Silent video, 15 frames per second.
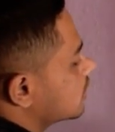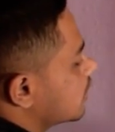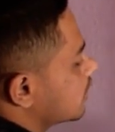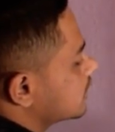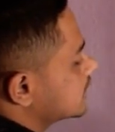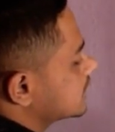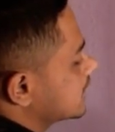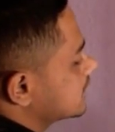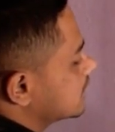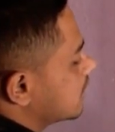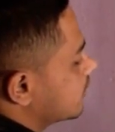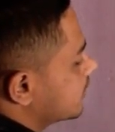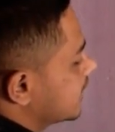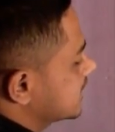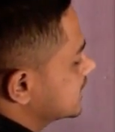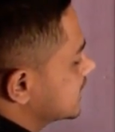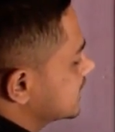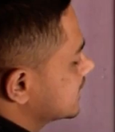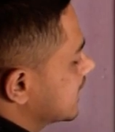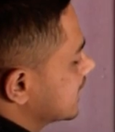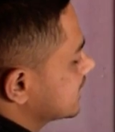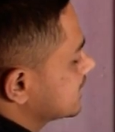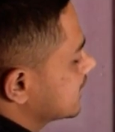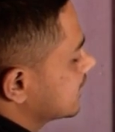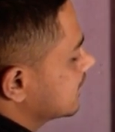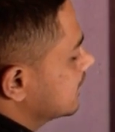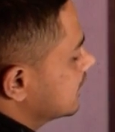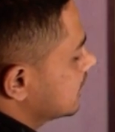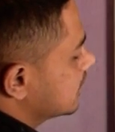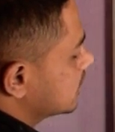draw the structure of lysergic acid.
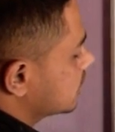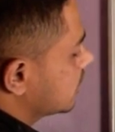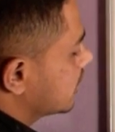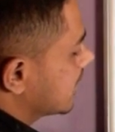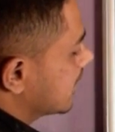So it